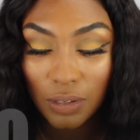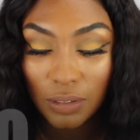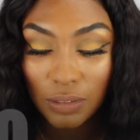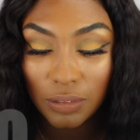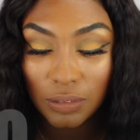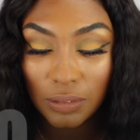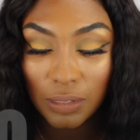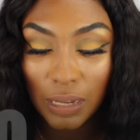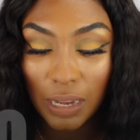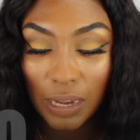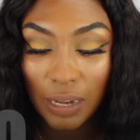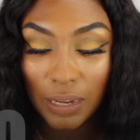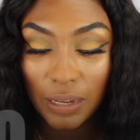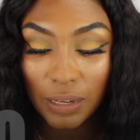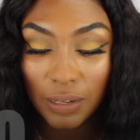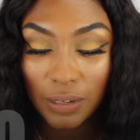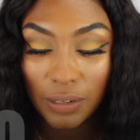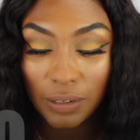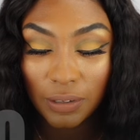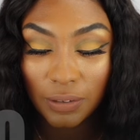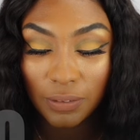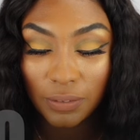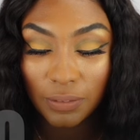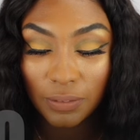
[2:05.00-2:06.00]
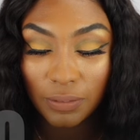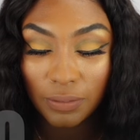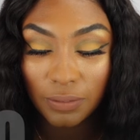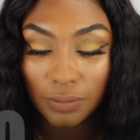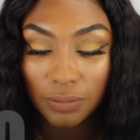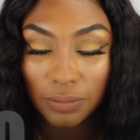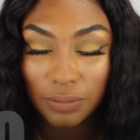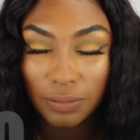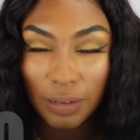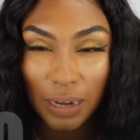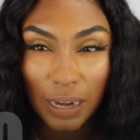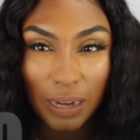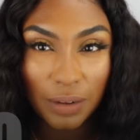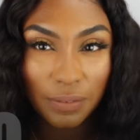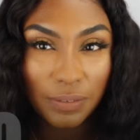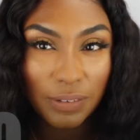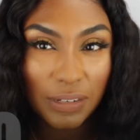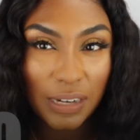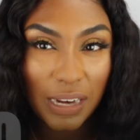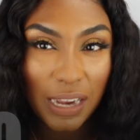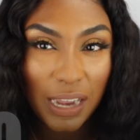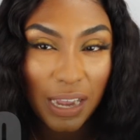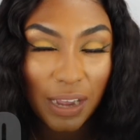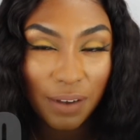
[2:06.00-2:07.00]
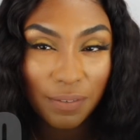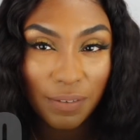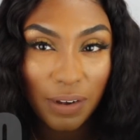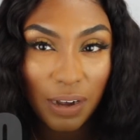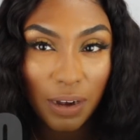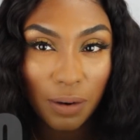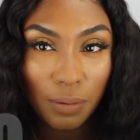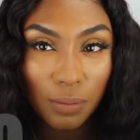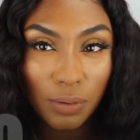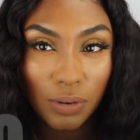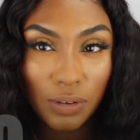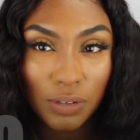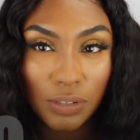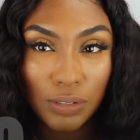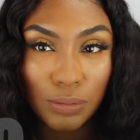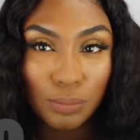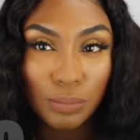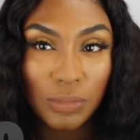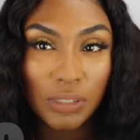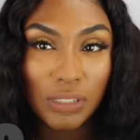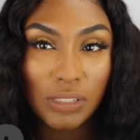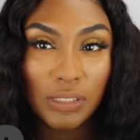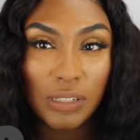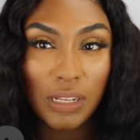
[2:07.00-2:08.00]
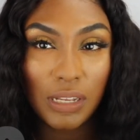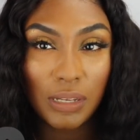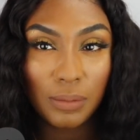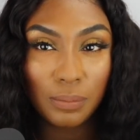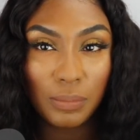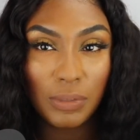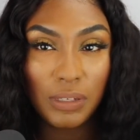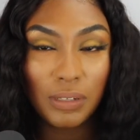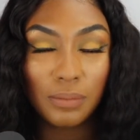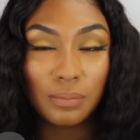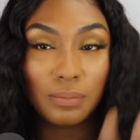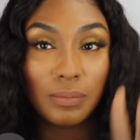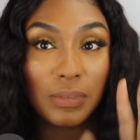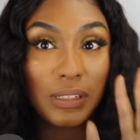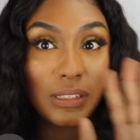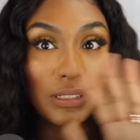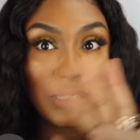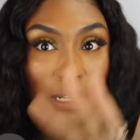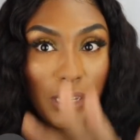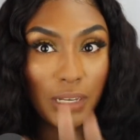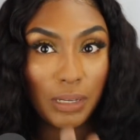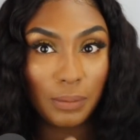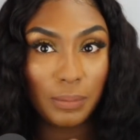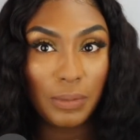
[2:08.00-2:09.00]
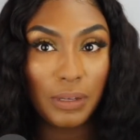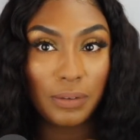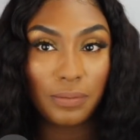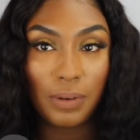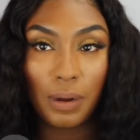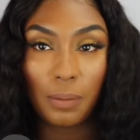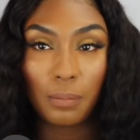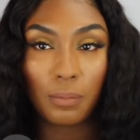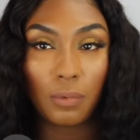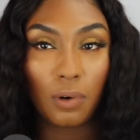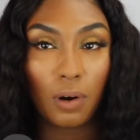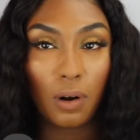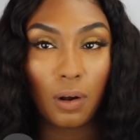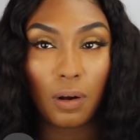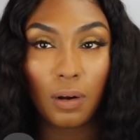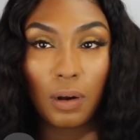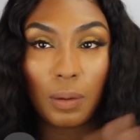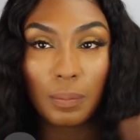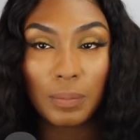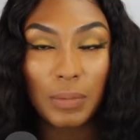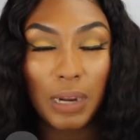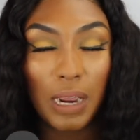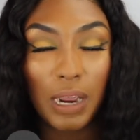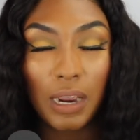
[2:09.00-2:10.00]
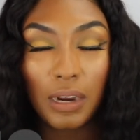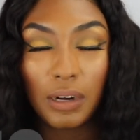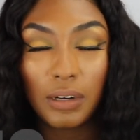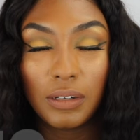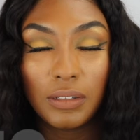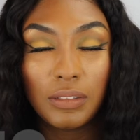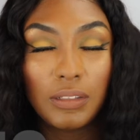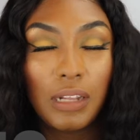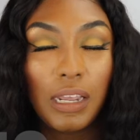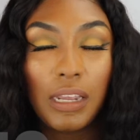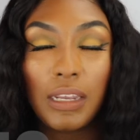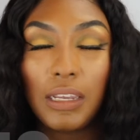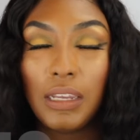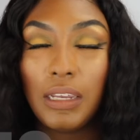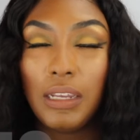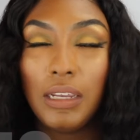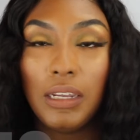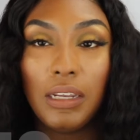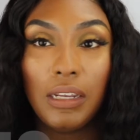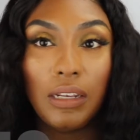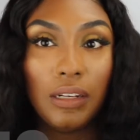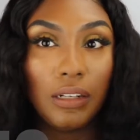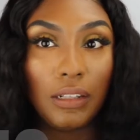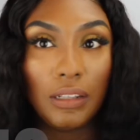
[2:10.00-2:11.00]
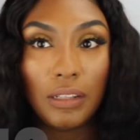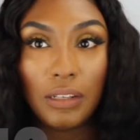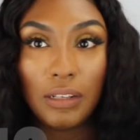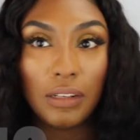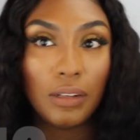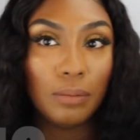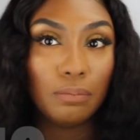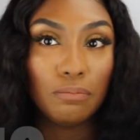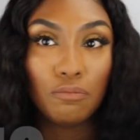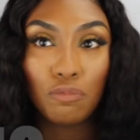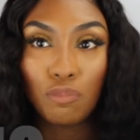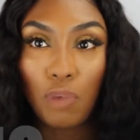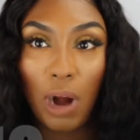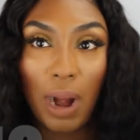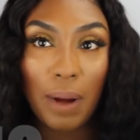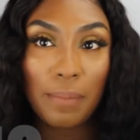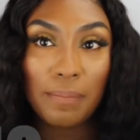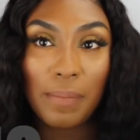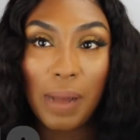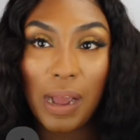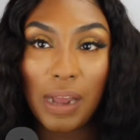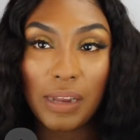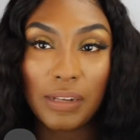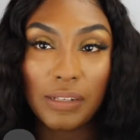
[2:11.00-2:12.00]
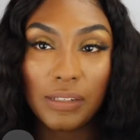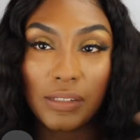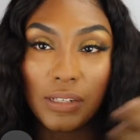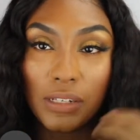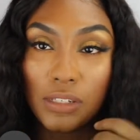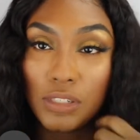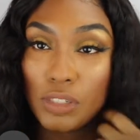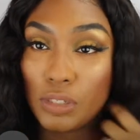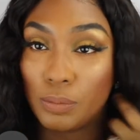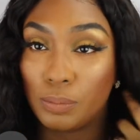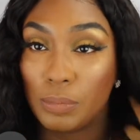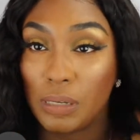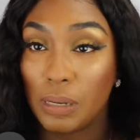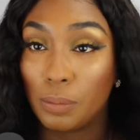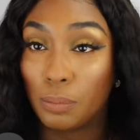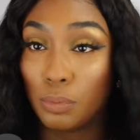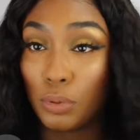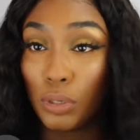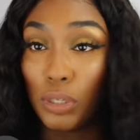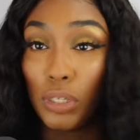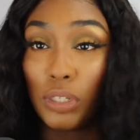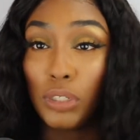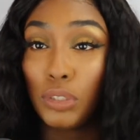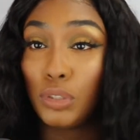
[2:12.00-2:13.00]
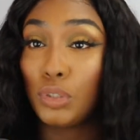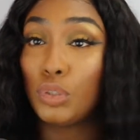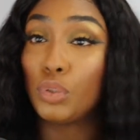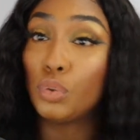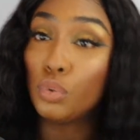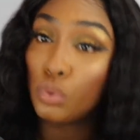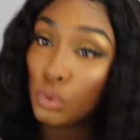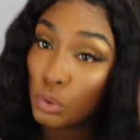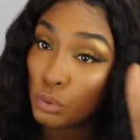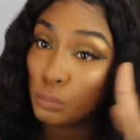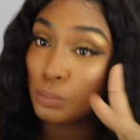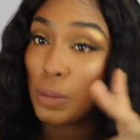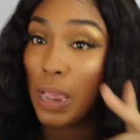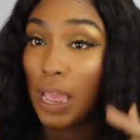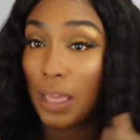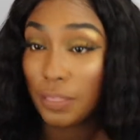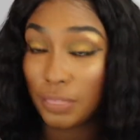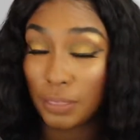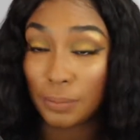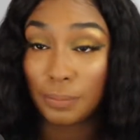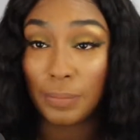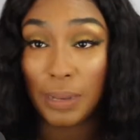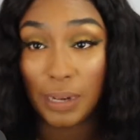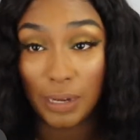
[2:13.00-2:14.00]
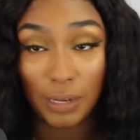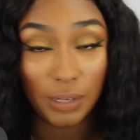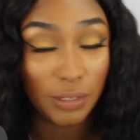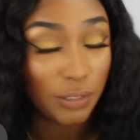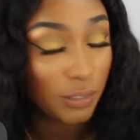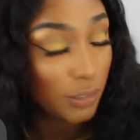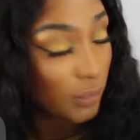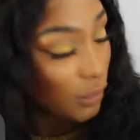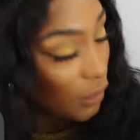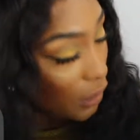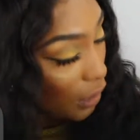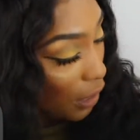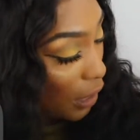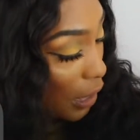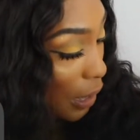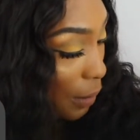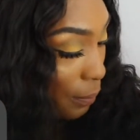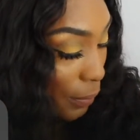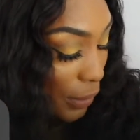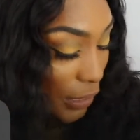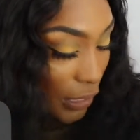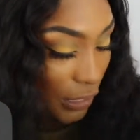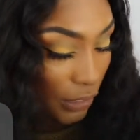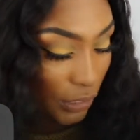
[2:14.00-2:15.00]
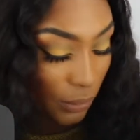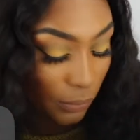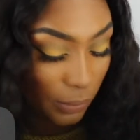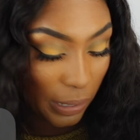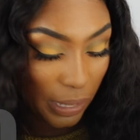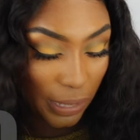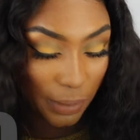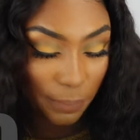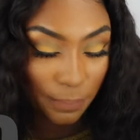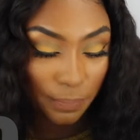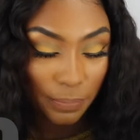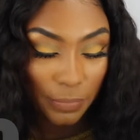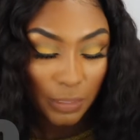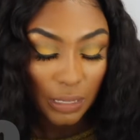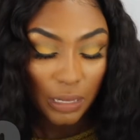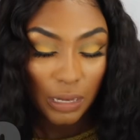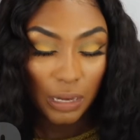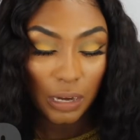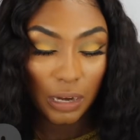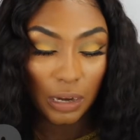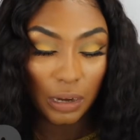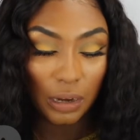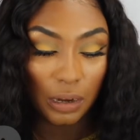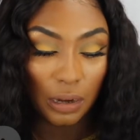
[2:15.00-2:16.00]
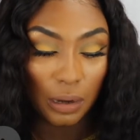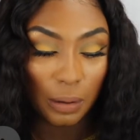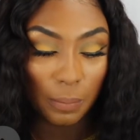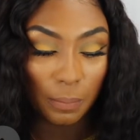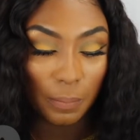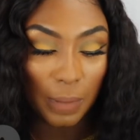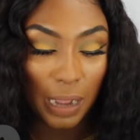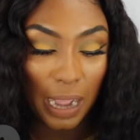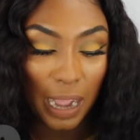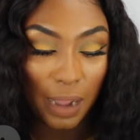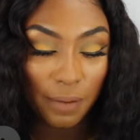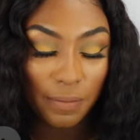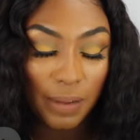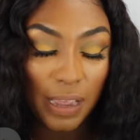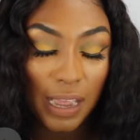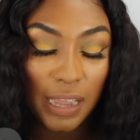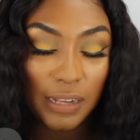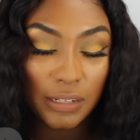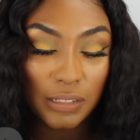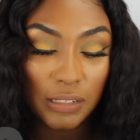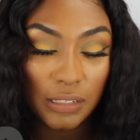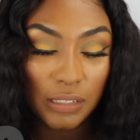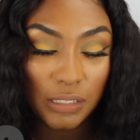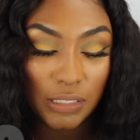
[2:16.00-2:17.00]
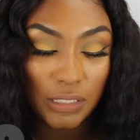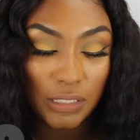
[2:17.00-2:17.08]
like 5.5 hours. Mistaking me if I'm wrong. I'm not like in the right mindset to be able to do you mathematics. But anyway, I've had